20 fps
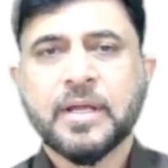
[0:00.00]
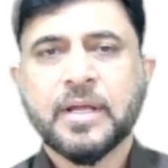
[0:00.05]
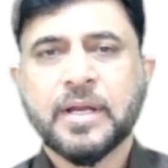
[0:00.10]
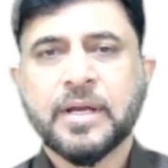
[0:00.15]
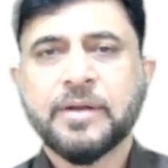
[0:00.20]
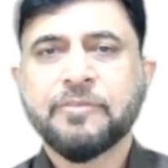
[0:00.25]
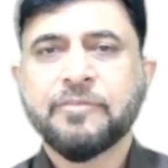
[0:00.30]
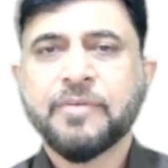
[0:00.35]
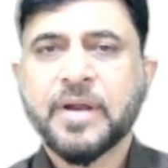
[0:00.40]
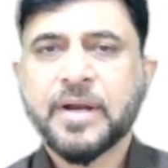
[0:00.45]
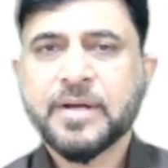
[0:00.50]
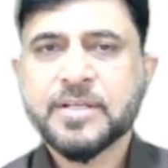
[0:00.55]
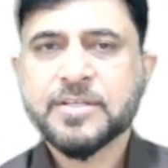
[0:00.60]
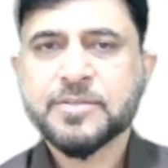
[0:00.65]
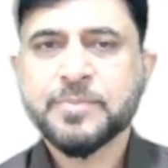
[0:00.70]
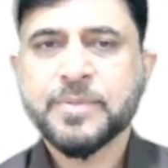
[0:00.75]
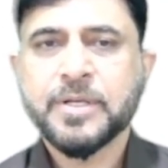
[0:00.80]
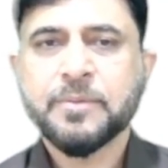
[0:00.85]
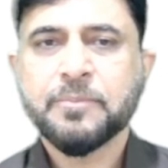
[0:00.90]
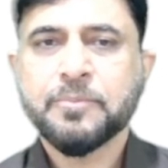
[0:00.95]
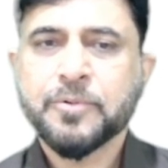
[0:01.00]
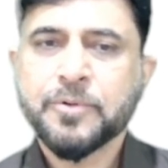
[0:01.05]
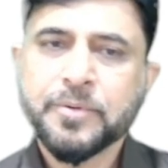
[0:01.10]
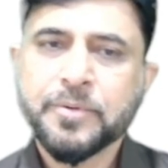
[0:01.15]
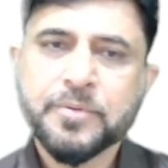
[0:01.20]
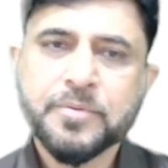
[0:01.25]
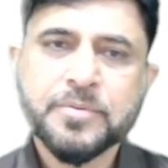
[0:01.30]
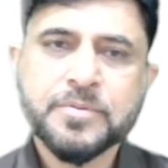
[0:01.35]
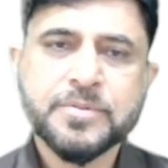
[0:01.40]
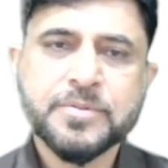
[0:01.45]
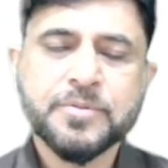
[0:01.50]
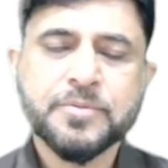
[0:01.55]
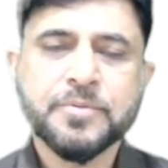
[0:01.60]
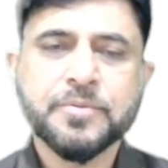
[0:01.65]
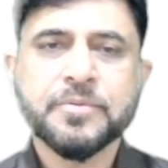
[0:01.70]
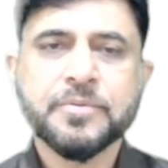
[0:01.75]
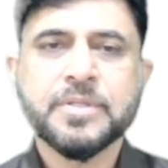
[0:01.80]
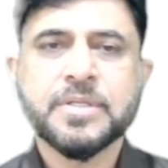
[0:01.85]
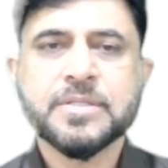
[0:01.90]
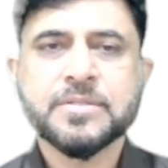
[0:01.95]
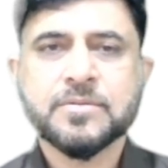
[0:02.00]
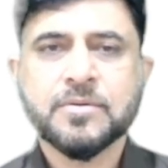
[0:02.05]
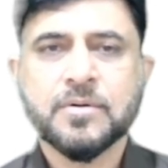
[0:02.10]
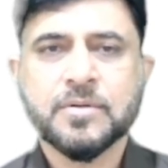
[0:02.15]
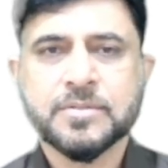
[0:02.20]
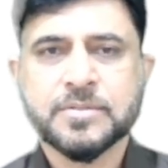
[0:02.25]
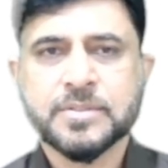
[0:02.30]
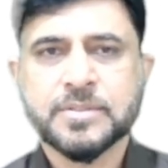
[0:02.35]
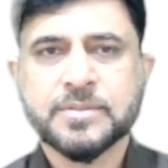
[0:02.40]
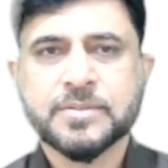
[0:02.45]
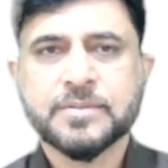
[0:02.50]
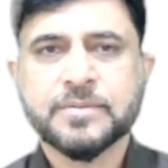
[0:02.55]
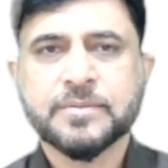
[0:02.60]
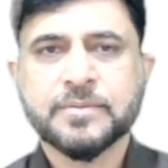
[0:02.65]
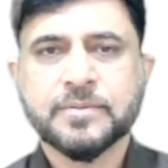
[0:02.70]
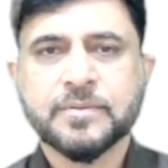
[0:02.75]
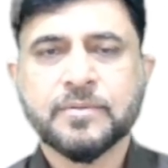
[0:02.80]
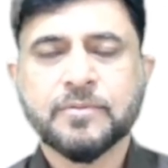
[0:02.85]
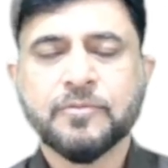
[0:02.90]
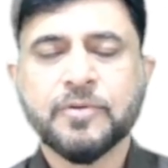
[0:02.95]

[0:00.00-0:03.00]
and effect is being produced due to these causes.